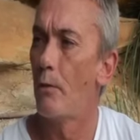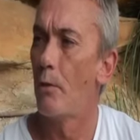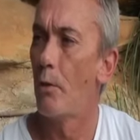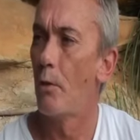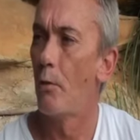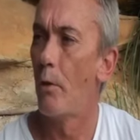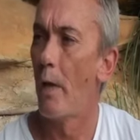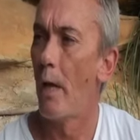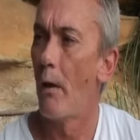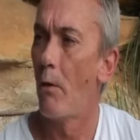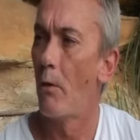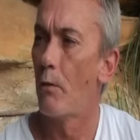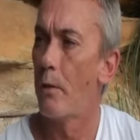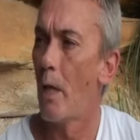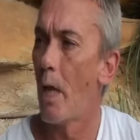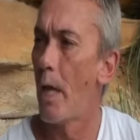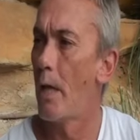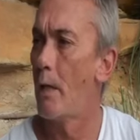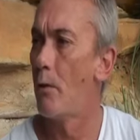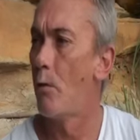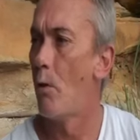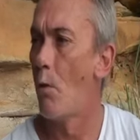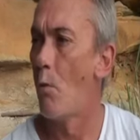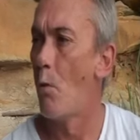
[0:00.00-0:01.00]
Two hours
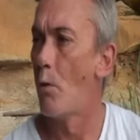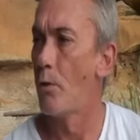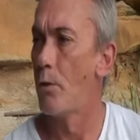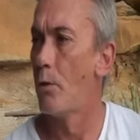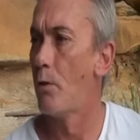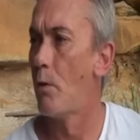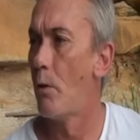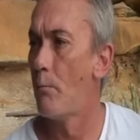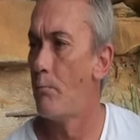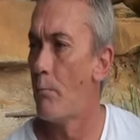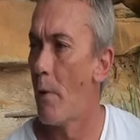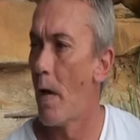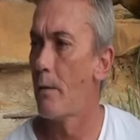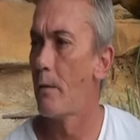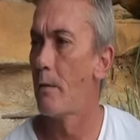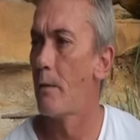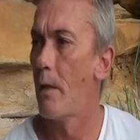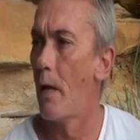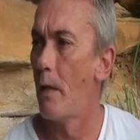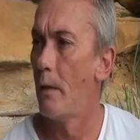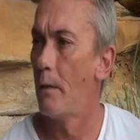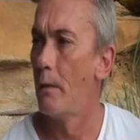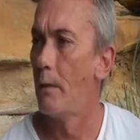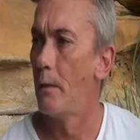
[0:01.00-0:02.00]
later, I wasn't on
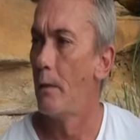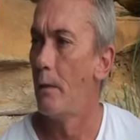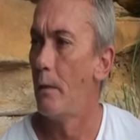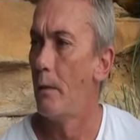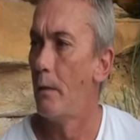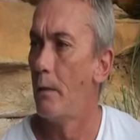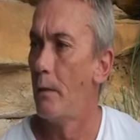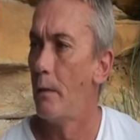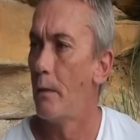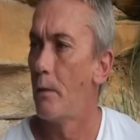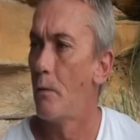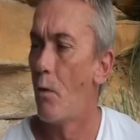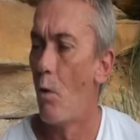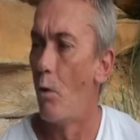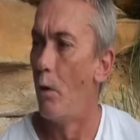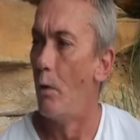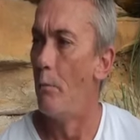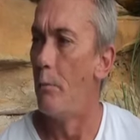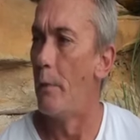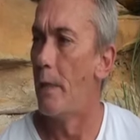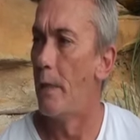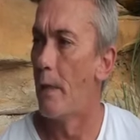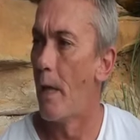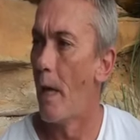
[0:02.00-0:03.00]
muster. Yeah.
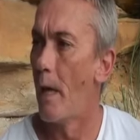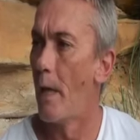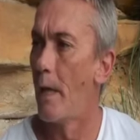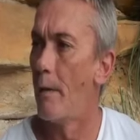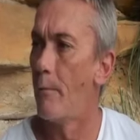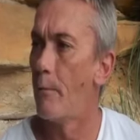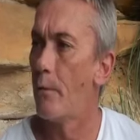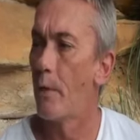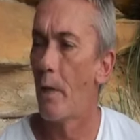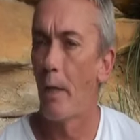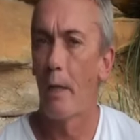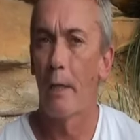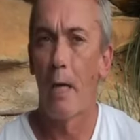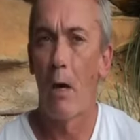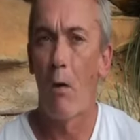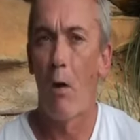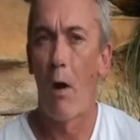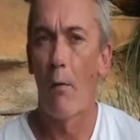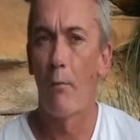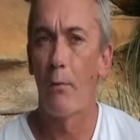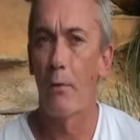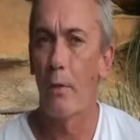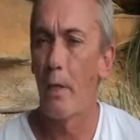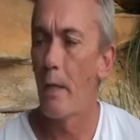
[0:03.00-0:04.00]
Calling me name, so they go
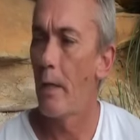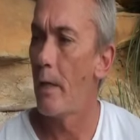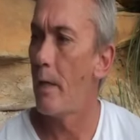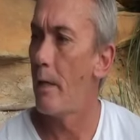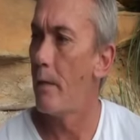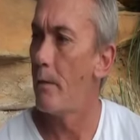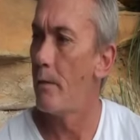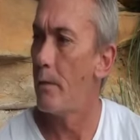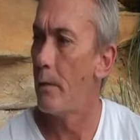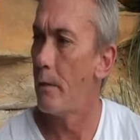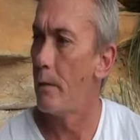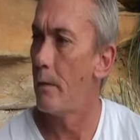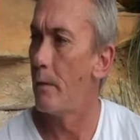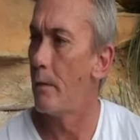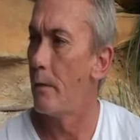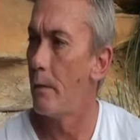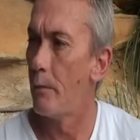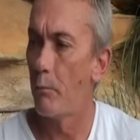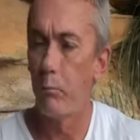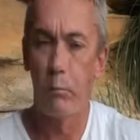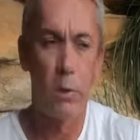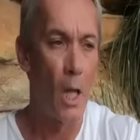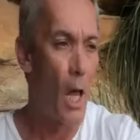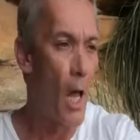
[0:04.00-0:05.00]
upstairs and, are and,
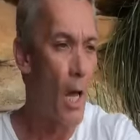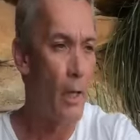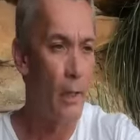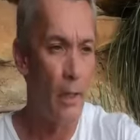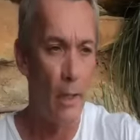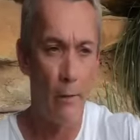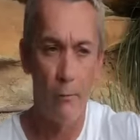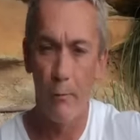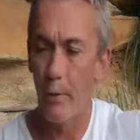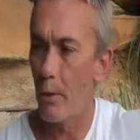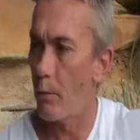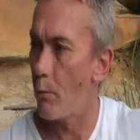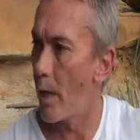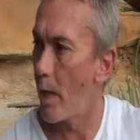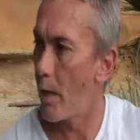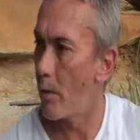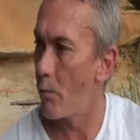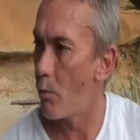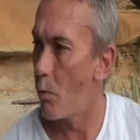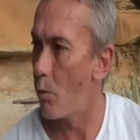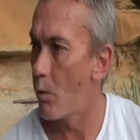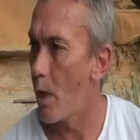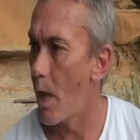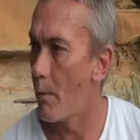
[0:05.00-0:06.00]
blood you.
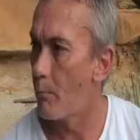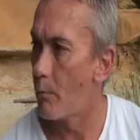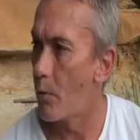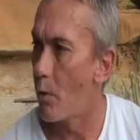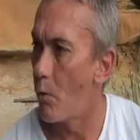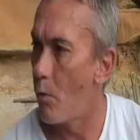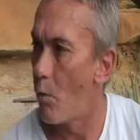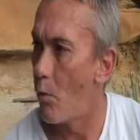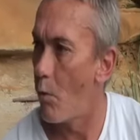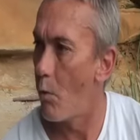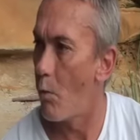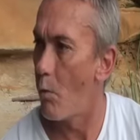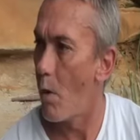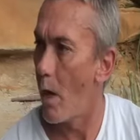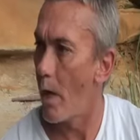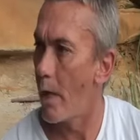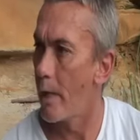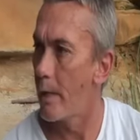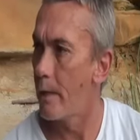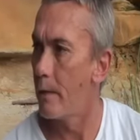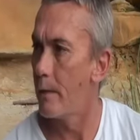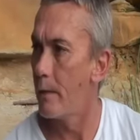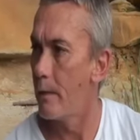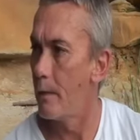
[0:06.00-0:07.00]
everywhere, all up the
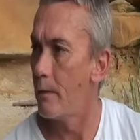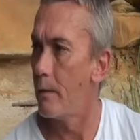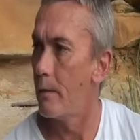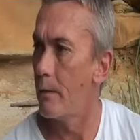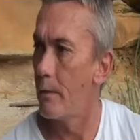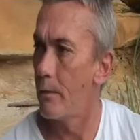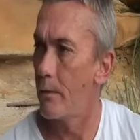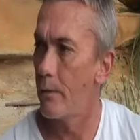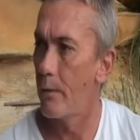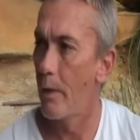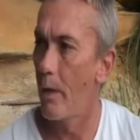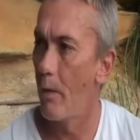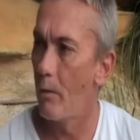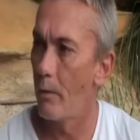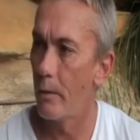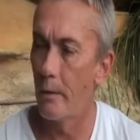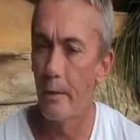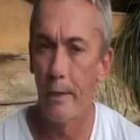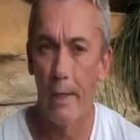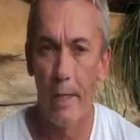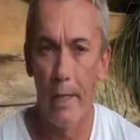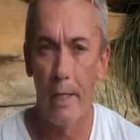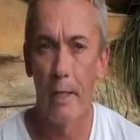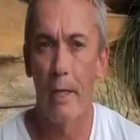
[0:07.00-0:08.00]
hallway and into the cell.
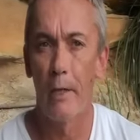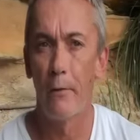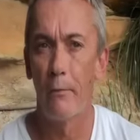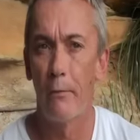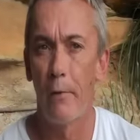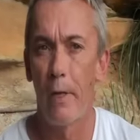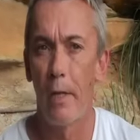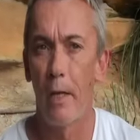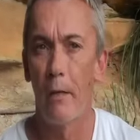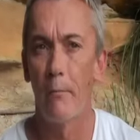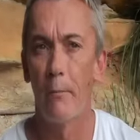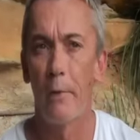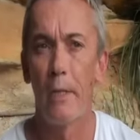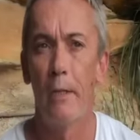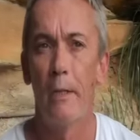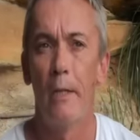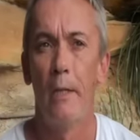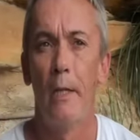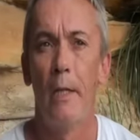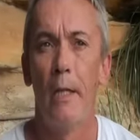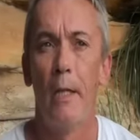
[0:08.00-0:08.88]
And yeah, they found me.